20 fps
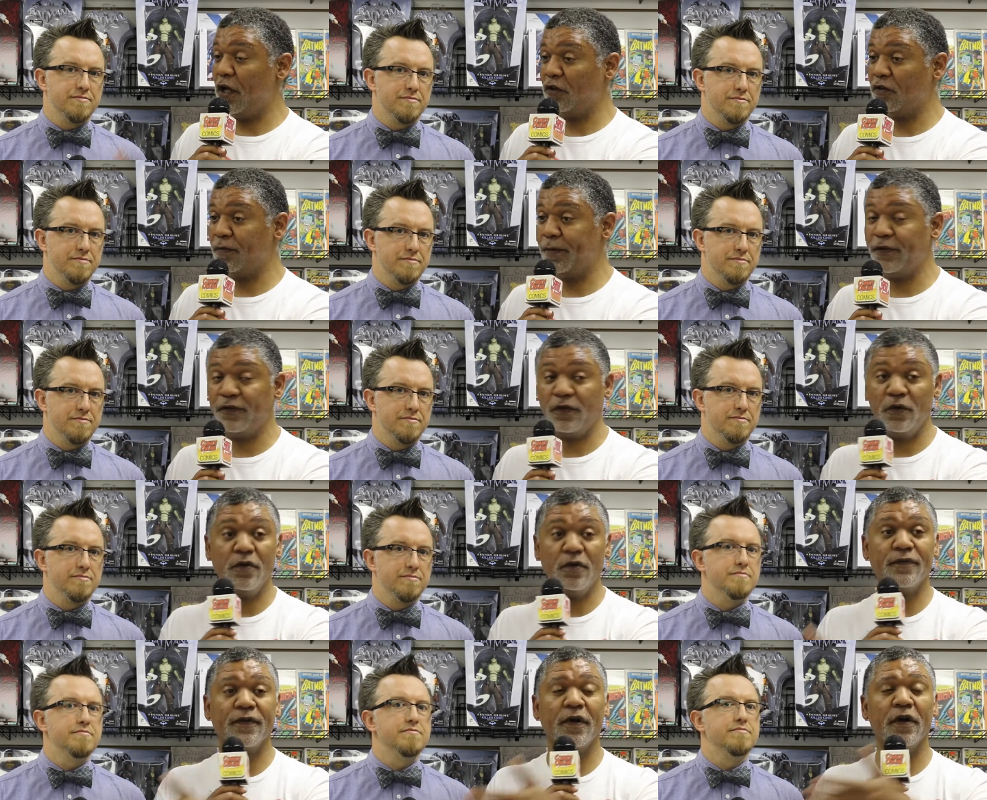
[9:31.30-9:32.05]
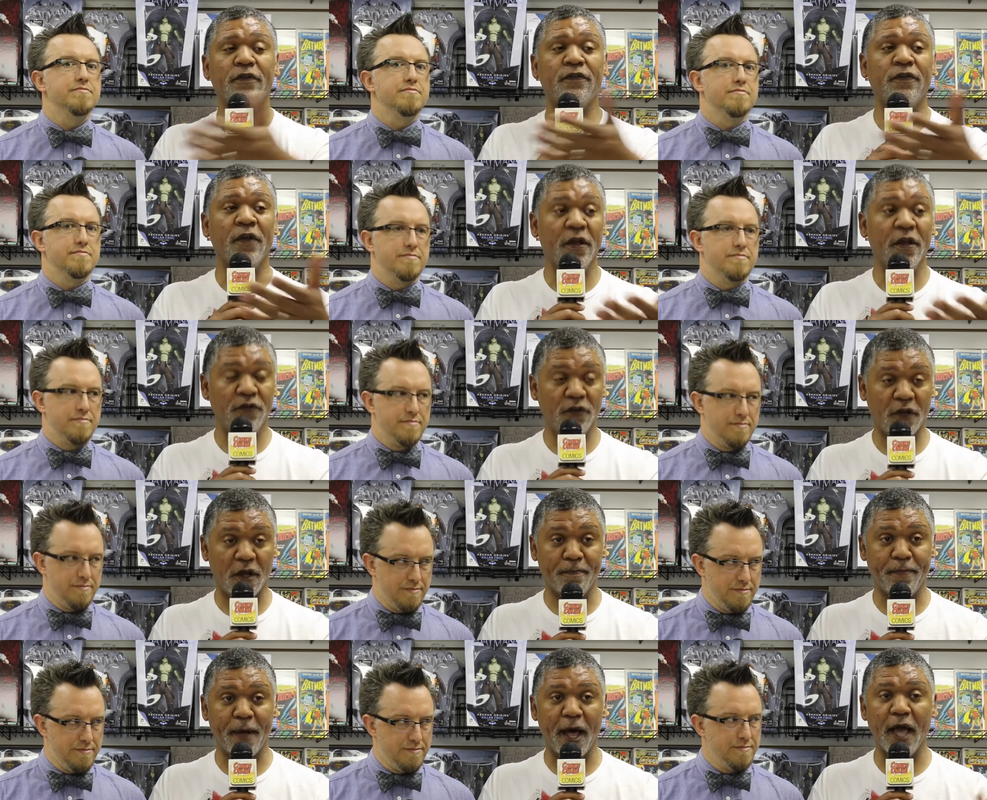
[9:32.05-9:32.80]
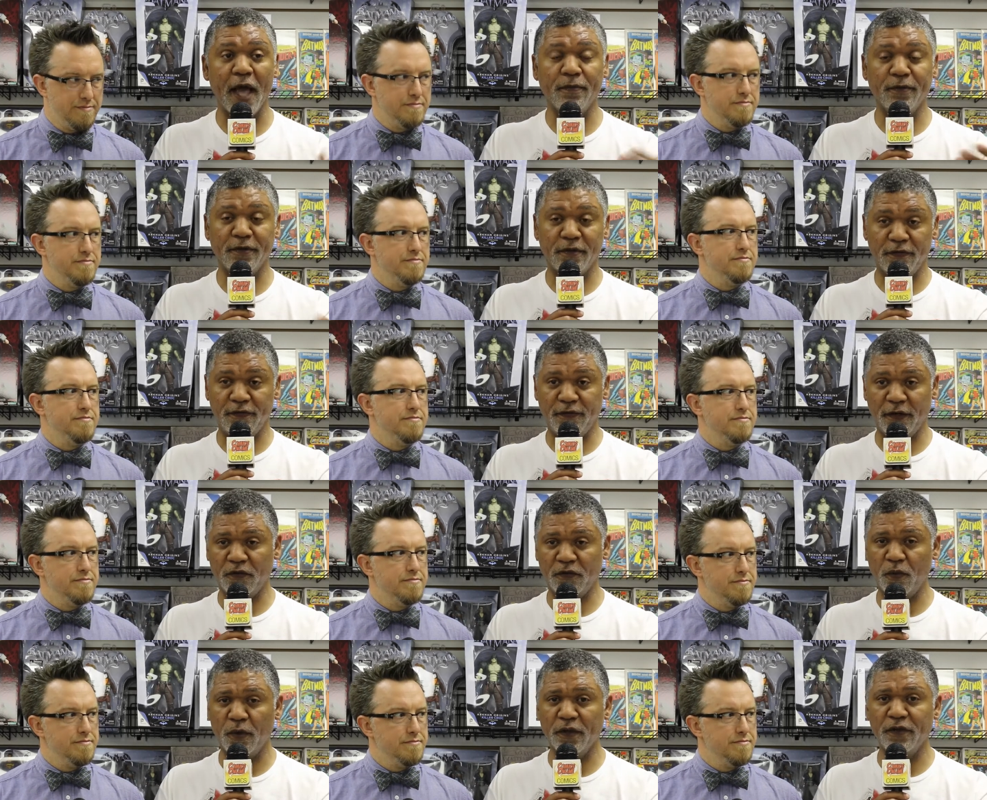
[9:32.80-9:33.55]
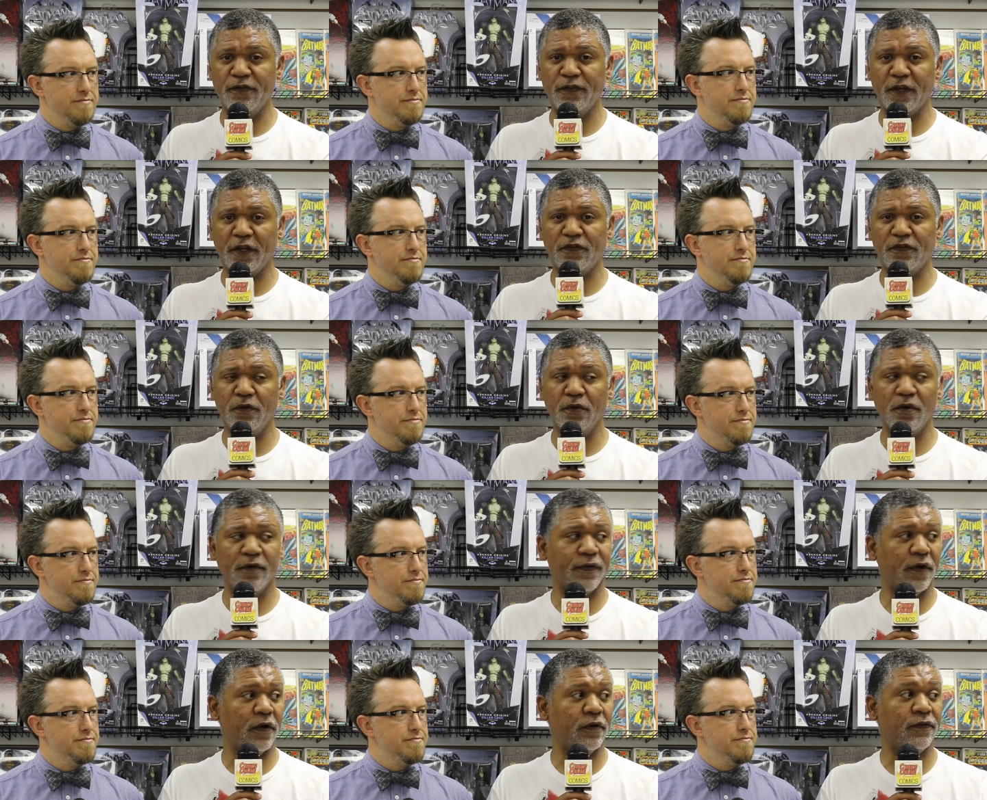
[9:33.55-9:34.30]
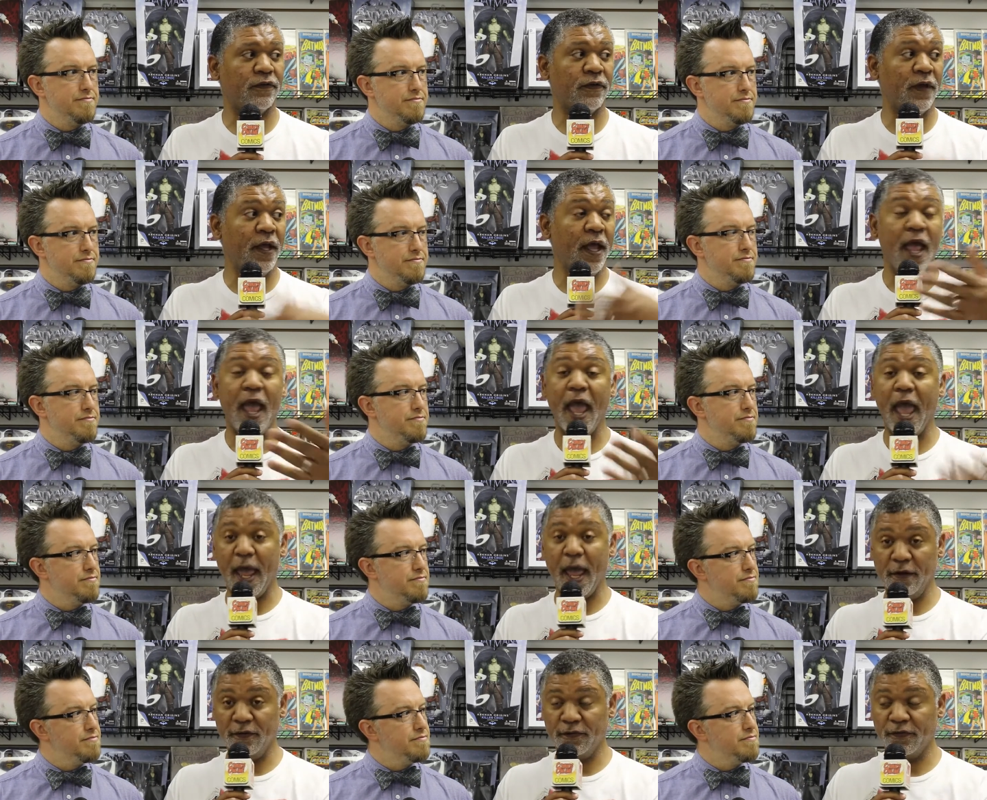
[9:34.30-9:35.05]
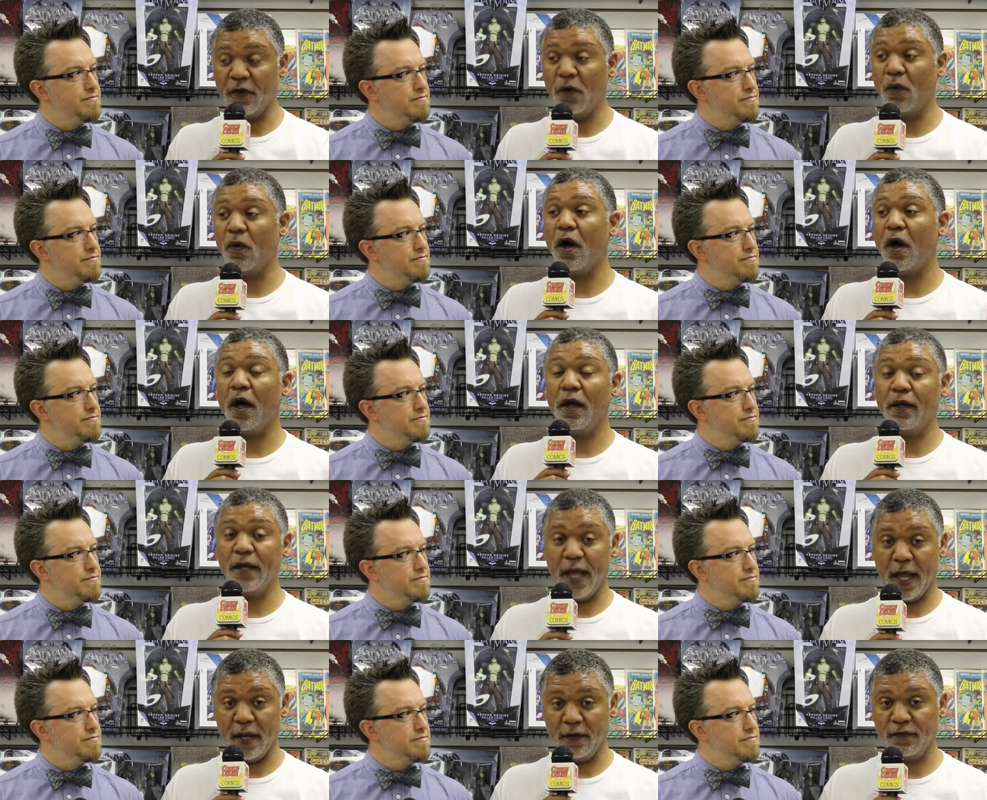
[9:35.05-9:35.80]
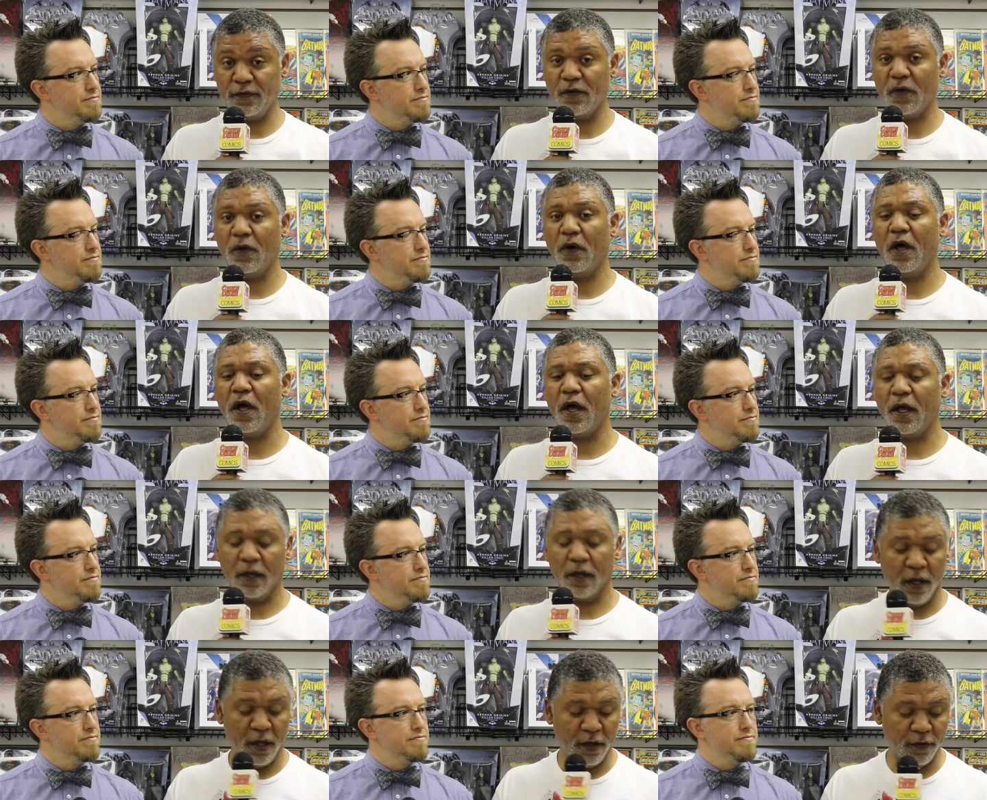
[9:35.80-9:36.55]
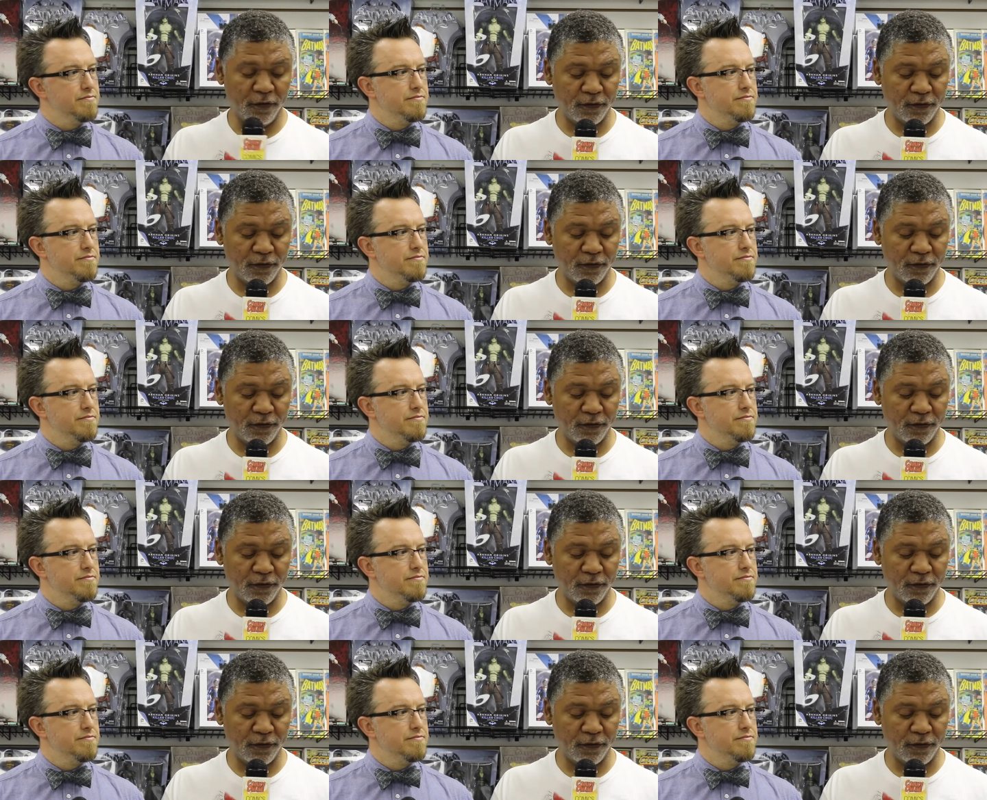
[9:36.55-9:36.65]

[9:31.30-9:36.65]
Speaker 1: Ultimates universe to combine with the 616 universe, and so on, and so on.